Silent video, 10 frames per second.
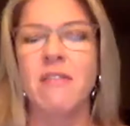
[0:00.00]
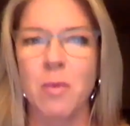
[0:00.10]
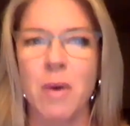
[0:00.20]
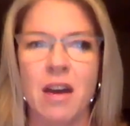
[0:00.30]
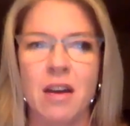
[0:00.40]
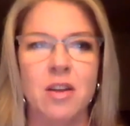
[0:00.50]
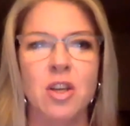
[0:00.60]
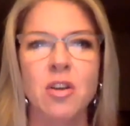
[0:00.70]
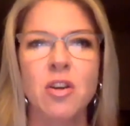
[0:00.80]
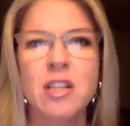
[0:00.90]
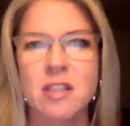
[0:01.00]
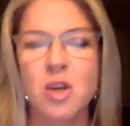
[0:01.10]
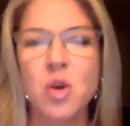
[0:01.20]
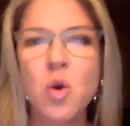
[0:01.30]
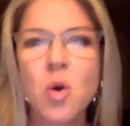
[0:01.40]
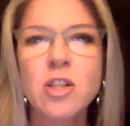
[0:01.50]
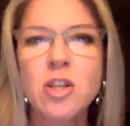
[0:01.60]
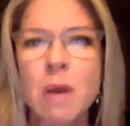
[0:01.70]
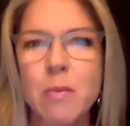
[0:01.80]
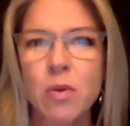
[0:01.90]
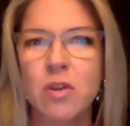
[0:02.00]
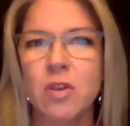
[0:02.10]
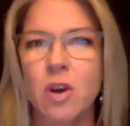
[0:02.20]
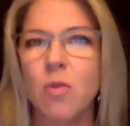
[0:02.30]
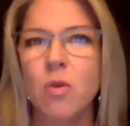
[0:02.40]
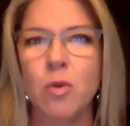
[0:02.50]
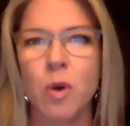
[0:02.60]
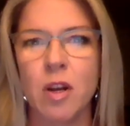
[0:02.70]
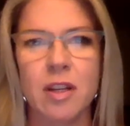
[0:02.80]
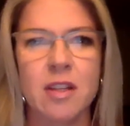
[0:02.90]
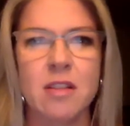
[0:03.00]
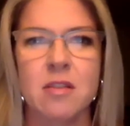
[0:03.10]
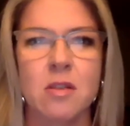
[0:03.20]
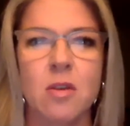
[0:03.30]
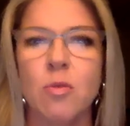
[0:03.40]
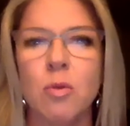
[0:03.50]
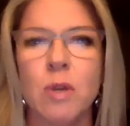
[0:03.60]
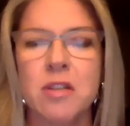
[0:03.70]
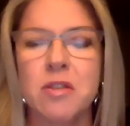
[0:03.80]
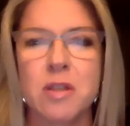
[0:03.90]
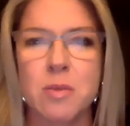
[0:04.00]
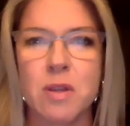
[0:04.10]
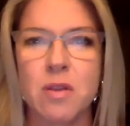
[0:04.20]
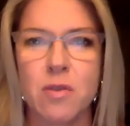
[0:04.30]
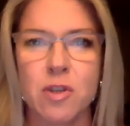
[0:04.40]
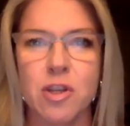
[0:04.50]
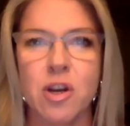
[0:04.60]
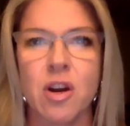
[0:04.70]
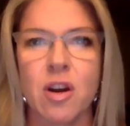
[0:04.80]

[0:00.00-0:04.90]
pack. Curiously, who are 2 people you know who would want to do this with you for sure?